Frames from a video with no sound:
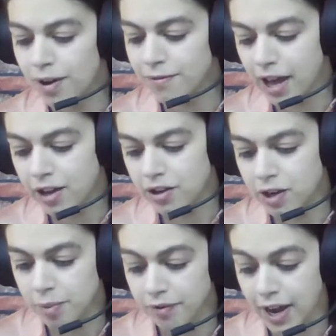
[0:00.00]
value you
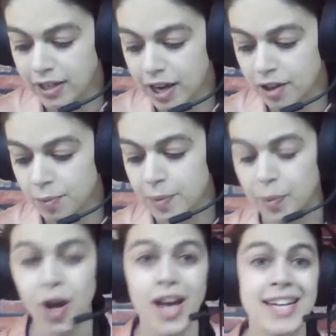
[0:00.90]
can provide to other
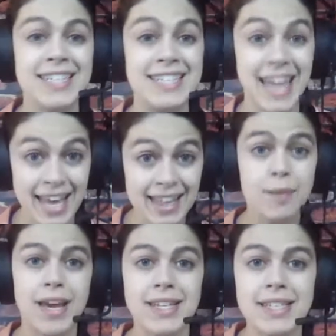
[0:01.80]
people on a daily
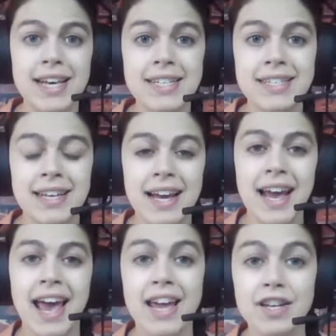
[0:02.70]
basis,
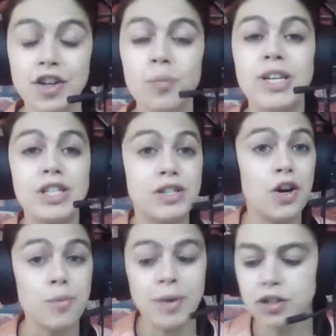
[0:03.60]
and you'll be
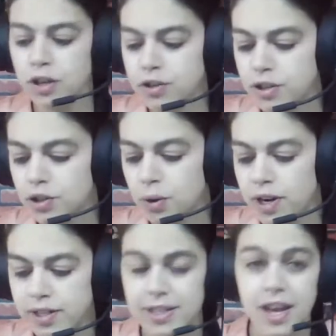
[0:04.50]
so much closer
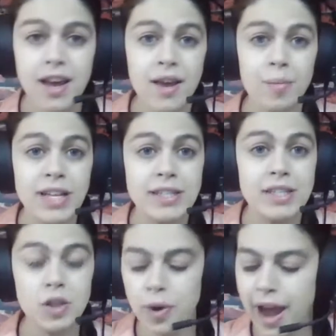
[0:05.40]
towards being
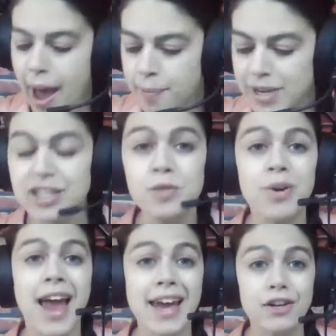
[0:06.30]
super happy,
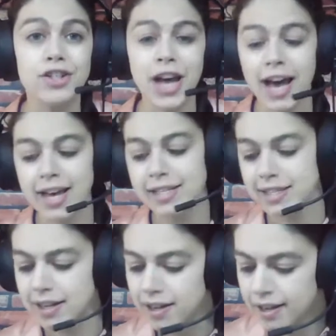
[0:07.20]
super
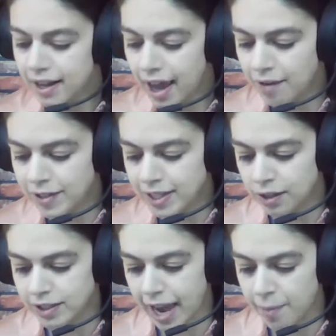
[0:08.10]
energized every
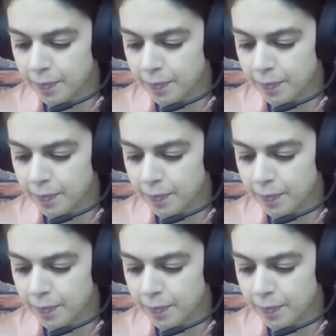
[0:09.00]
single day.